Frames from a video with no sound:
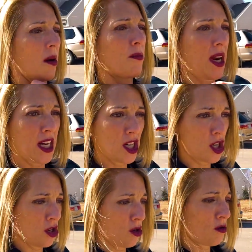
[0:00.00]
brand
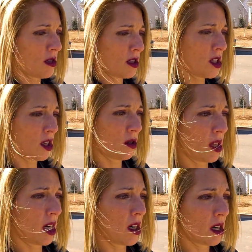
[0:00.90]
new. So
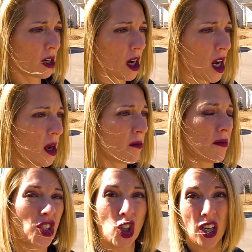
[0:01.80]
they're
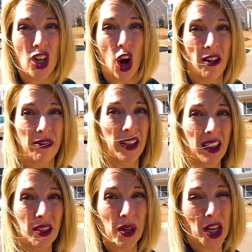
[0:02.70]
starting off
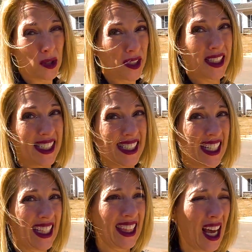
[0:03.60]
at
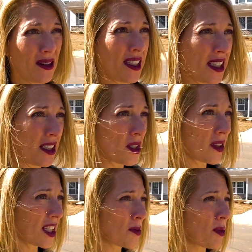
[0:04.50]
$316,000. So
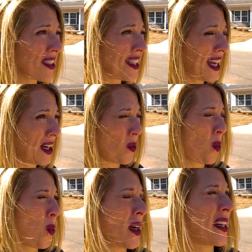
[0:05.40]
that's pricing out at
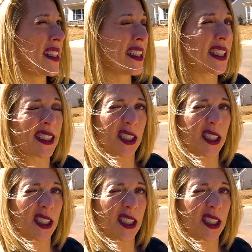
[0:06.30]
$119 a